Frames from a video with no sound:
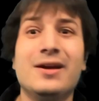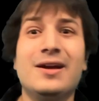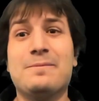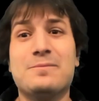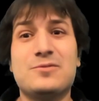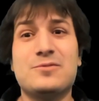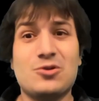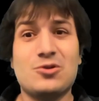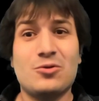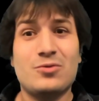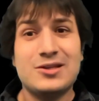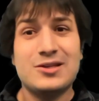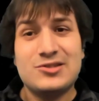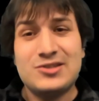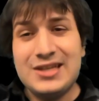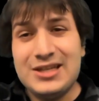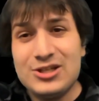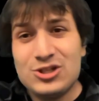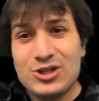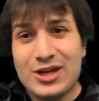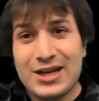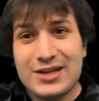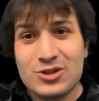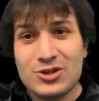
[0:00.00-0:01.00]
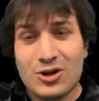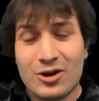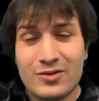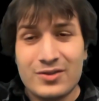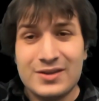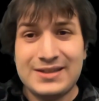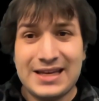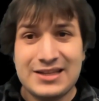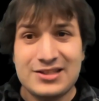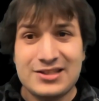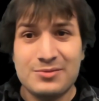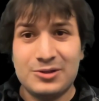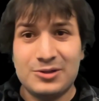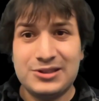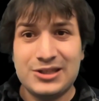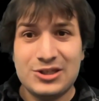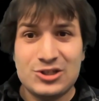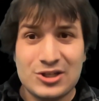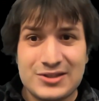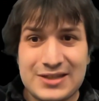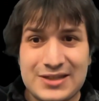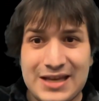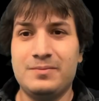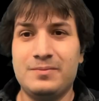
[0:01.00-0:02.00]
So the cj's are the decimal
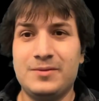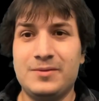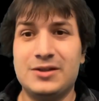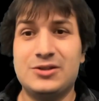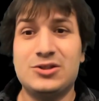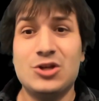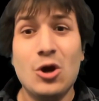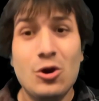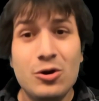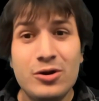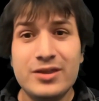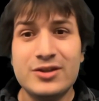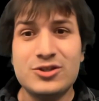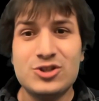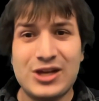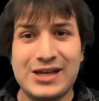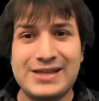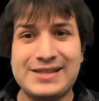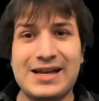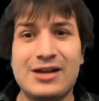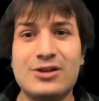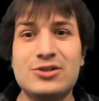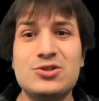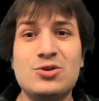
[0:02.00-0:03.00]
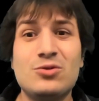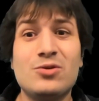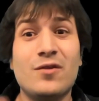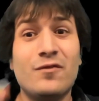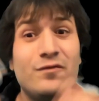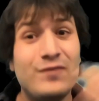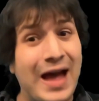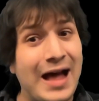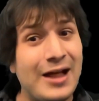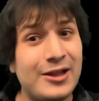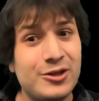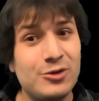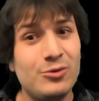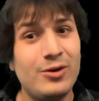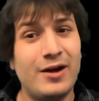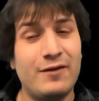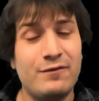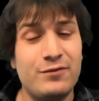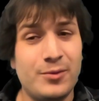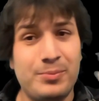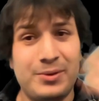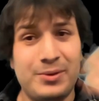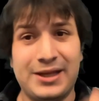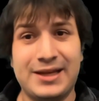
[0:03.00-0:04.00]
digits, and the 2 to the j tells you the value of
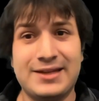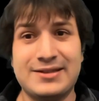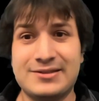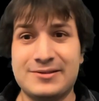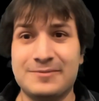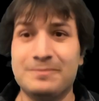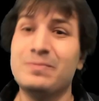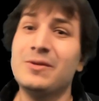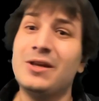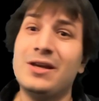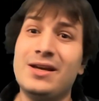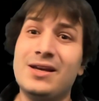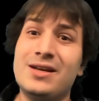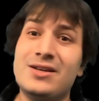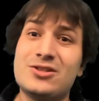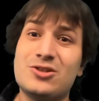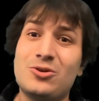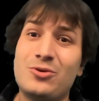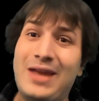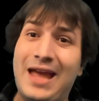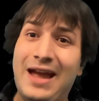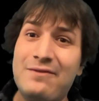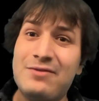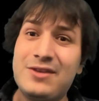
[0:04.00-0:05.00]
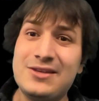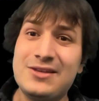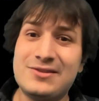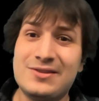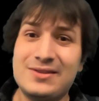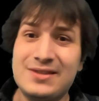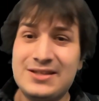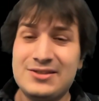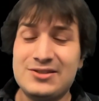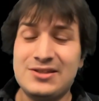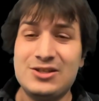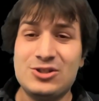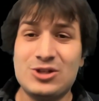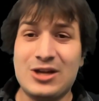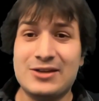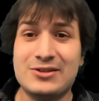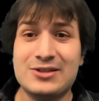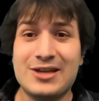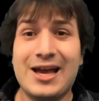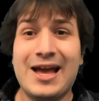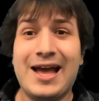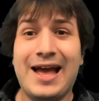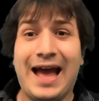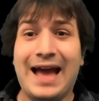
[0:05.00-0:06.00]
the place. So we have these cj's.
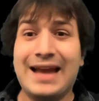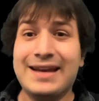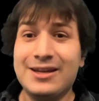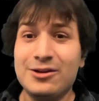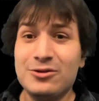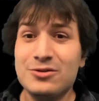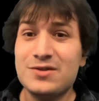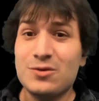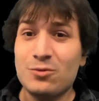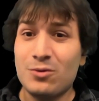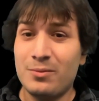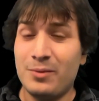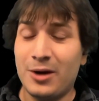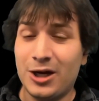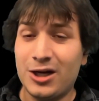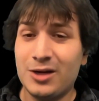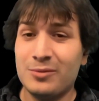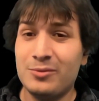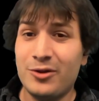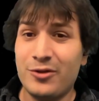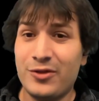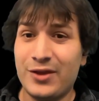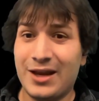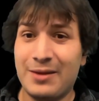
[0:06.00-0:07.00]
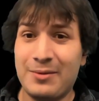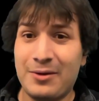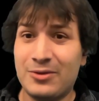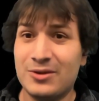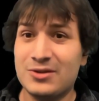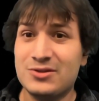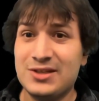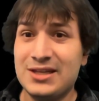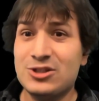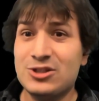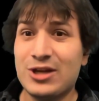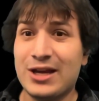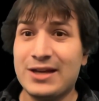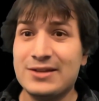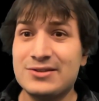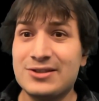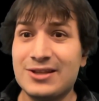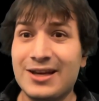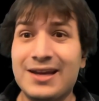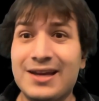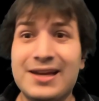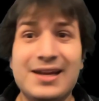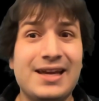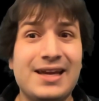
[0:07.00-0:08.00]
And here's the remarkable thing about the cj's,
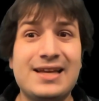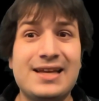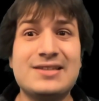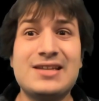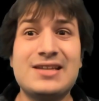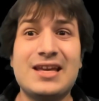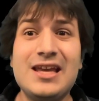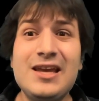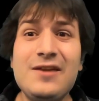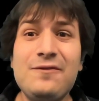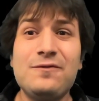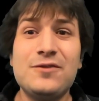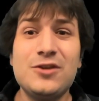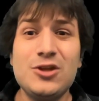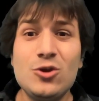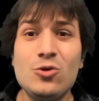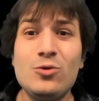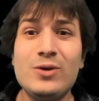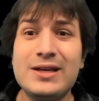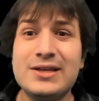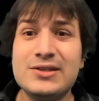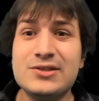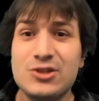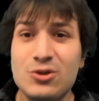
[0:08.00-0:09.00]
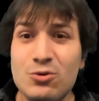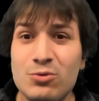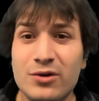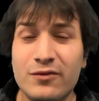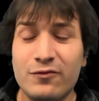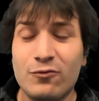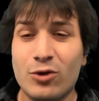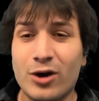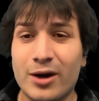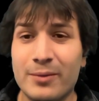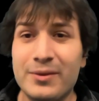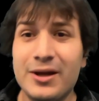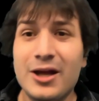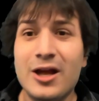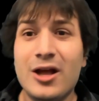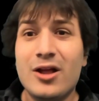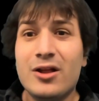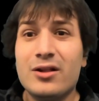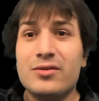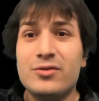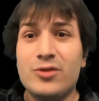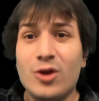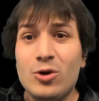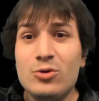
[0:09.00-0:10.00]
is if u is uniform,
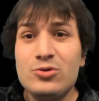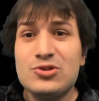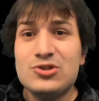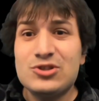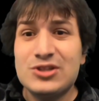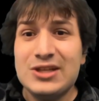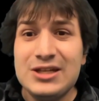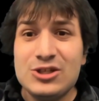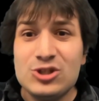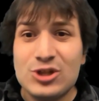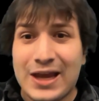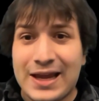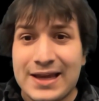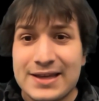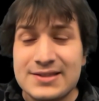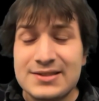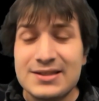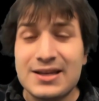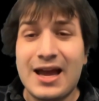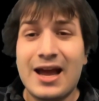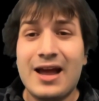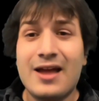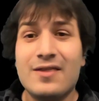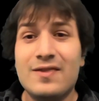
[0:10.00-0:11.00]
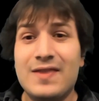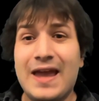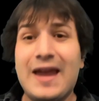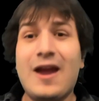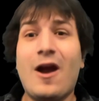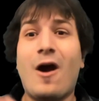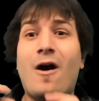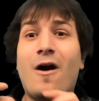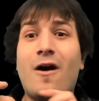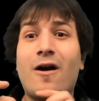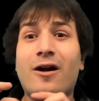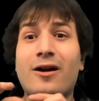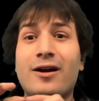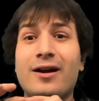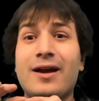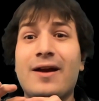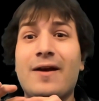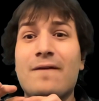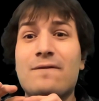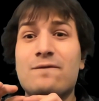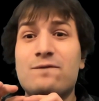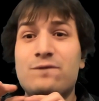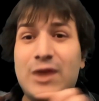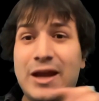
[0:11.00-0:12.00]
those cj's, they are
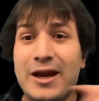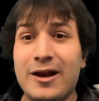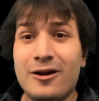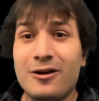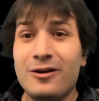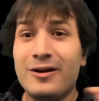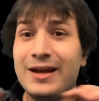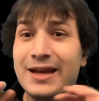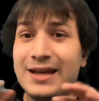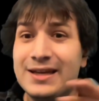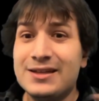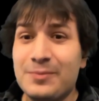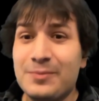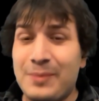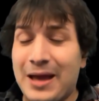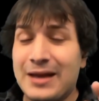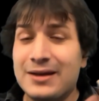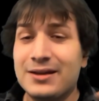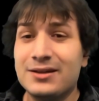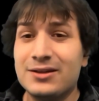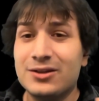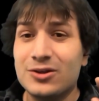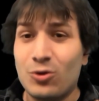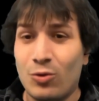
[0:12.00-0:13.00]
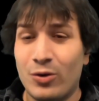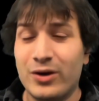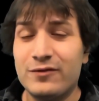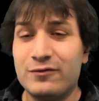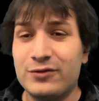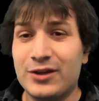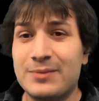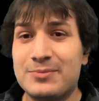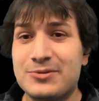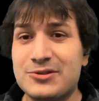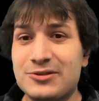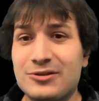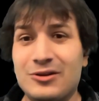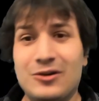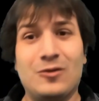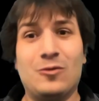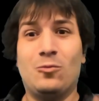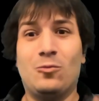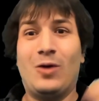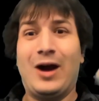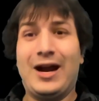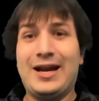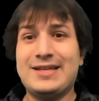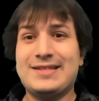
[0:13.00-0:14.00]
fair, independent coin flips.
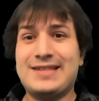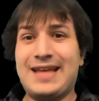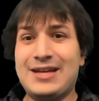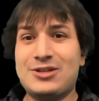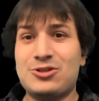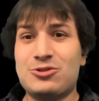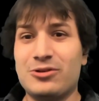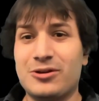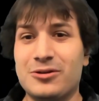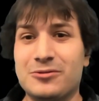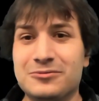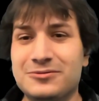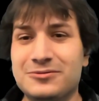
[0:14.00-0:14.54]
Why is that true?